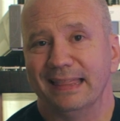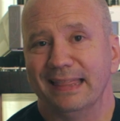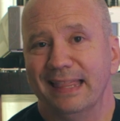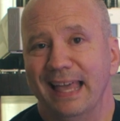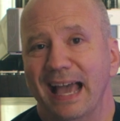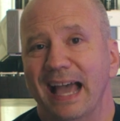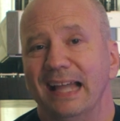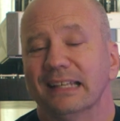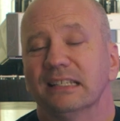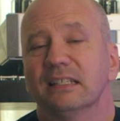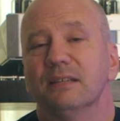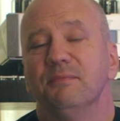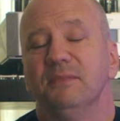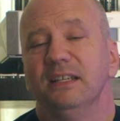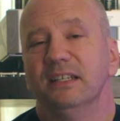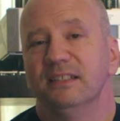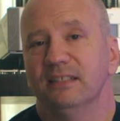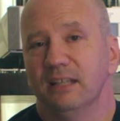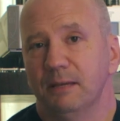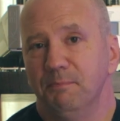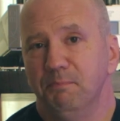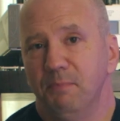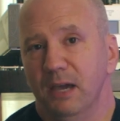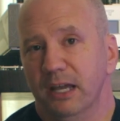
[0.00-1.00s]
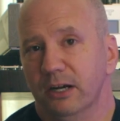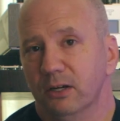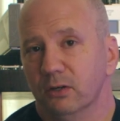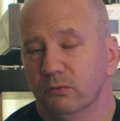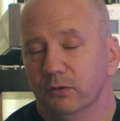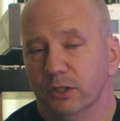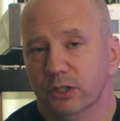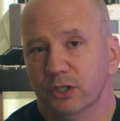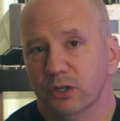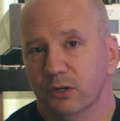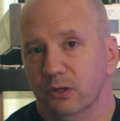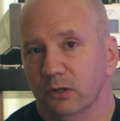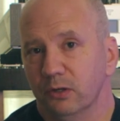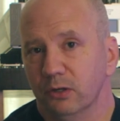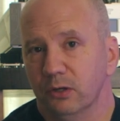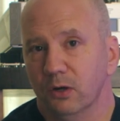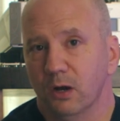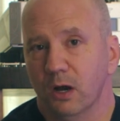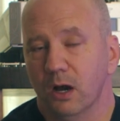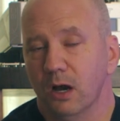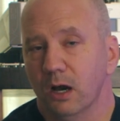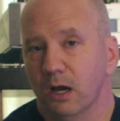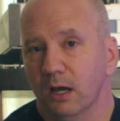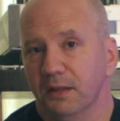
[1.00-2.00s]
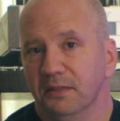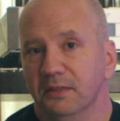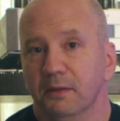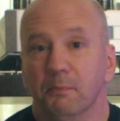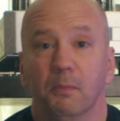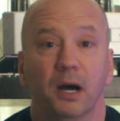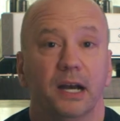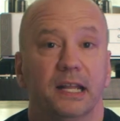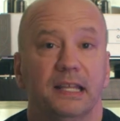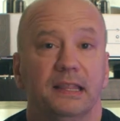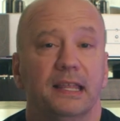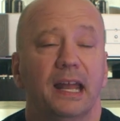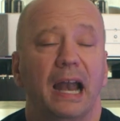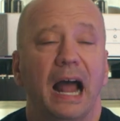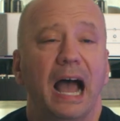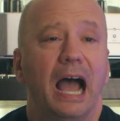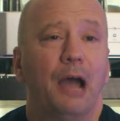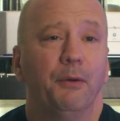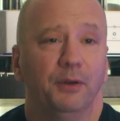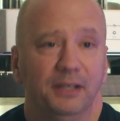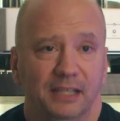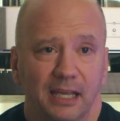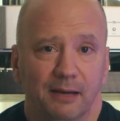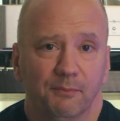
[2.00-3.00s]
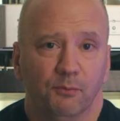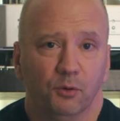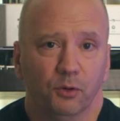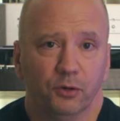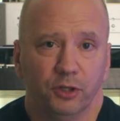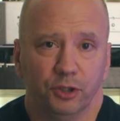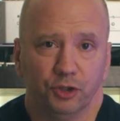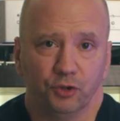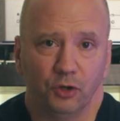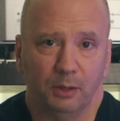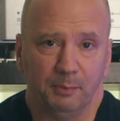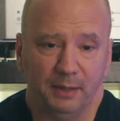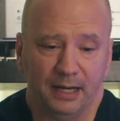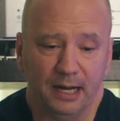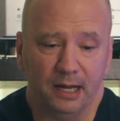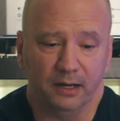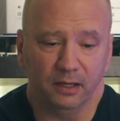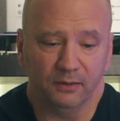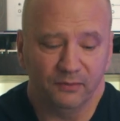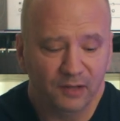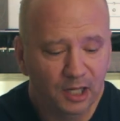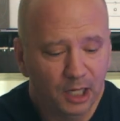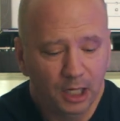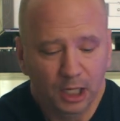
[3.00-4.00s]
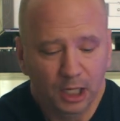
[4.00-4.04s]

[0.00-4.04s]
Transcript: That to me is a better return on the money that I would get more enjoyment out of.